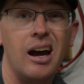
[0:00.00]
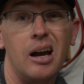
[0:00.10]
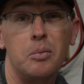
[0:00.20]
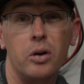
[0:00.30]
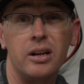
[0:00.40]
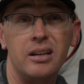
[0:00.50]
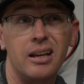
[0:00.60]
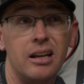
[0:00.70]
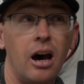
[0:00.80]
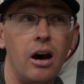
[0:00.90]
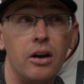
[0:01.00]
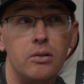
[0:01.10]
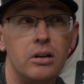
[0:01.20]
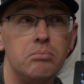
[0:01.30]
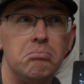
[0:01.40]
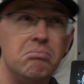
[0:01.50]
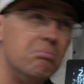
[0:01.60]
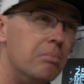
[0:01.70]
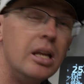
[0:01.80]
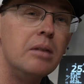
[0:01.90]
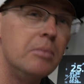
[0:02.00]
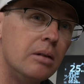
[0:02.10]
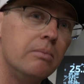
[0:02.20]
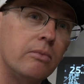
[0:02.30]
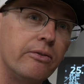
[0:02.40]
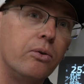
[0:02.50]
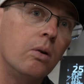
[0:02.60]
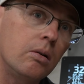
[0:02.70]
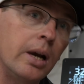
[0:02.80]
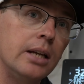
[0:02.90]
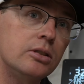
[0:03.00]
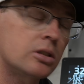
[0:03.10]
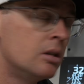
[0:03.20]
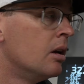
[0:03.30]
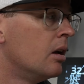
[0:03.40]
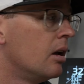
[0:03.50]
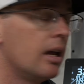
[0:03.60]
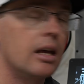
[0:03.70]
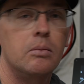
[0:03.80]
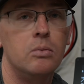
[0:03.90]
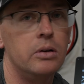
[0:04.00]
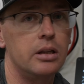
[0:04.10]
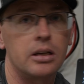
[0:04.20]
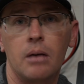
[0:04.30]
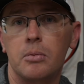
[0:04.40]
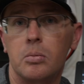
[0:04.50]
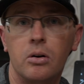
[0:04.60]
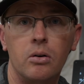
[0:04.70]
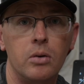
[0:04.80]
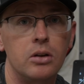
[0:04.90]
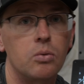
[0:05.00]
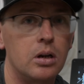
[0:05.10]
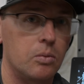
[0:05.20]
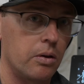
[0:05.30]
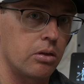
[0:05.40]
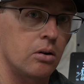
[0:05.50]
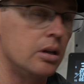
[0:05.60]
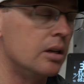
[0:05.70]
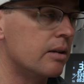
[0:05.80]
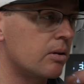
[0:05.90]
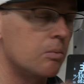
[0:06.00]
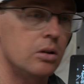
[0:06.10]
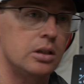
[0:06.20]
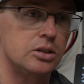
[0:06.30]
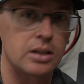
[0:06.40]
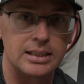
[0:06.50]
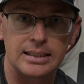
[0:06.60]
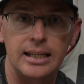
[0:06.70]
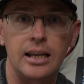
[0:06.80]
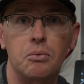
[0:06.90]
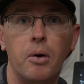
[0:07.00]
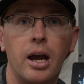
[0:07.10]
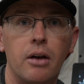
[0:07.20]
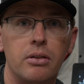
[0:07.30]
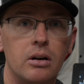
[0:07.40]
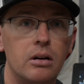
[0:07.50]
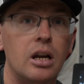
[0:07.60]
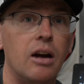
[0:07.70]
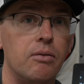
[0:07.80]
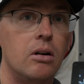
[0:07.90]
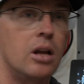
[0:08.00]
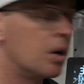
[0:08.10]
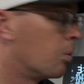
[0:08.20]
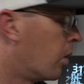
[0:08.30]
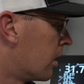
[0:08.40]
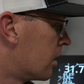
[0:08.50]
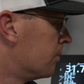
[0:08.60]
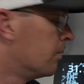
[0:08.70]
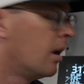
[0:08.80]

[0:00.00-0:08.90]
I'm running at 100 minimum forward range, and I'm really comfortable going 120, 130 if I'm really trying to scan way out there, cover a lot of water,